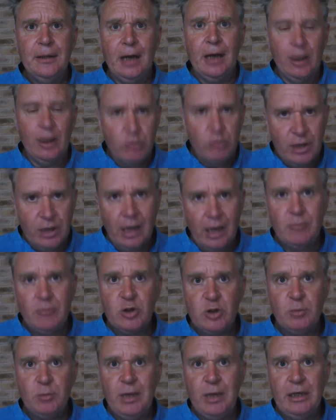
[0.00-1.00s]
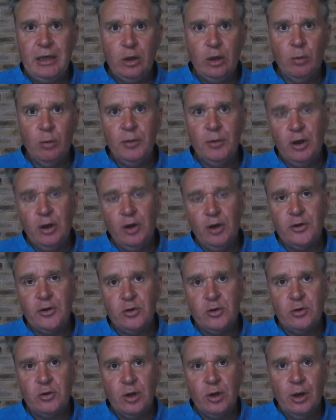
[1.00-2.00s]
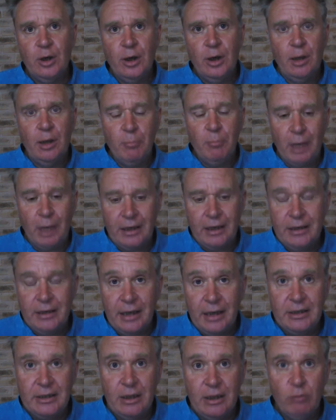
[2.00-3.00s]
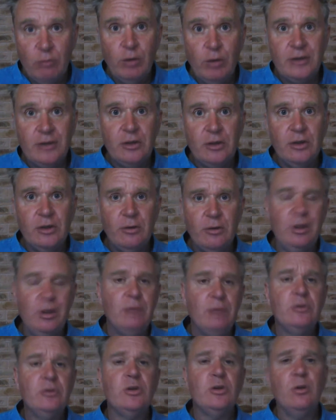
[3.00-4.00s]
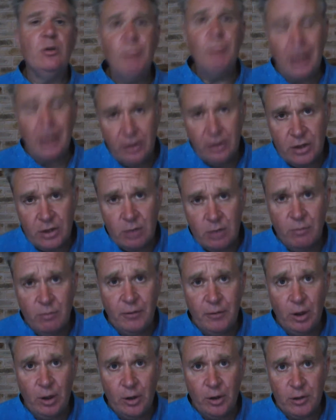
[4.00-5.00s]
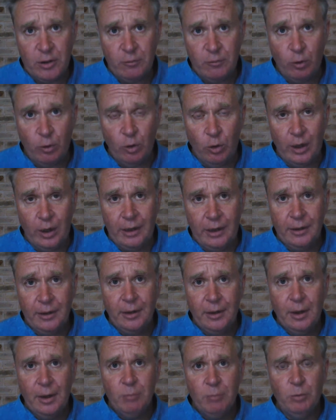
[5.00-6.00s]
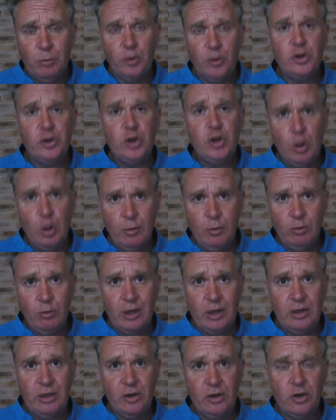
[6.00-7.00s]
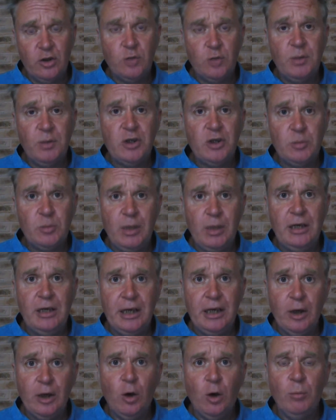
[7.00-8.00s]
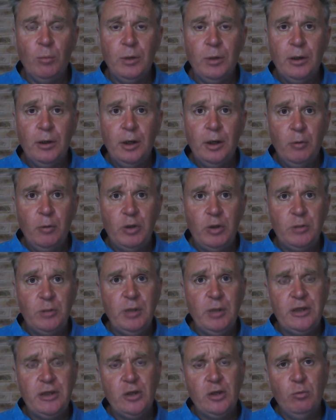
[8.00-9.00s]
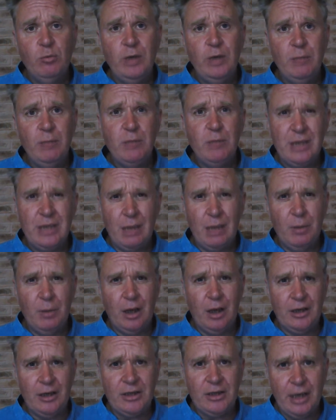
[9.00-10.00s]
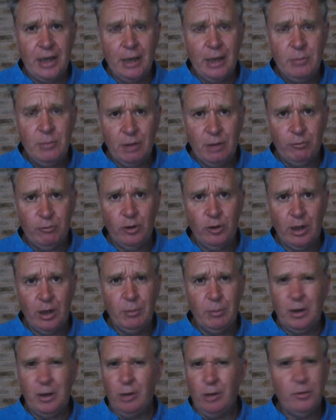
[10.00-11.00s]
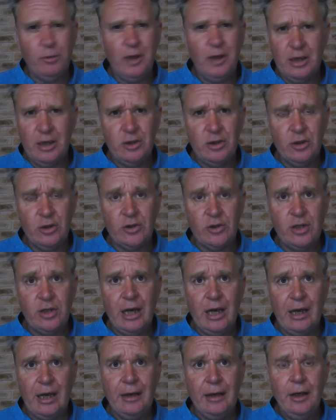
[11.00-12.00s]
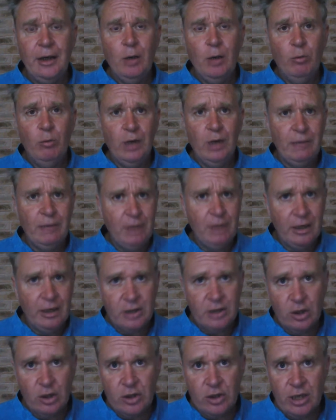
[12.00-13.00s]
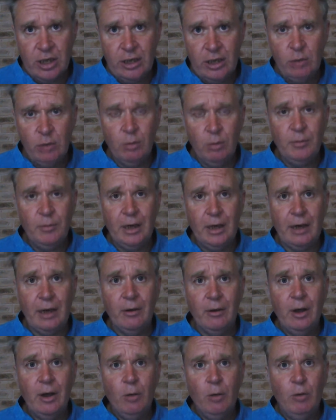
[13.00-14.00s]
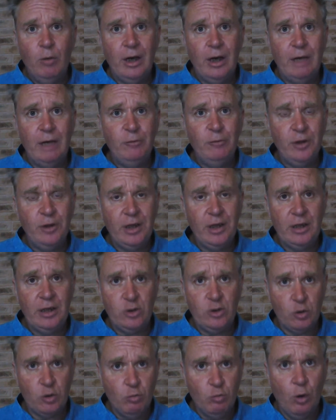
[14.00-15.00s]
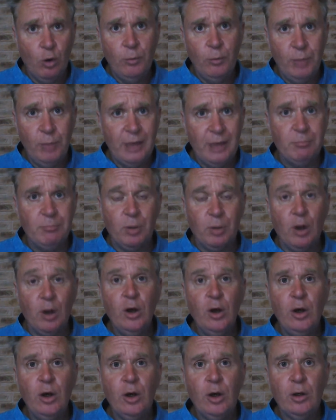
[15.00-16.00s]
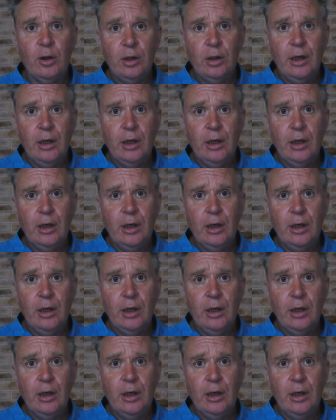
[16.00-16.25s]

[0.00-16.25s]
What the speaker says: I know time's speeding up and the Earth's magnetic resonance, so the magnetism of the Earth's falling, but the Schumann resonance has been speeding up, which means that we metabolize time differently. But I don't think it's just that. We're living in this continuum now where everything is just one big blur.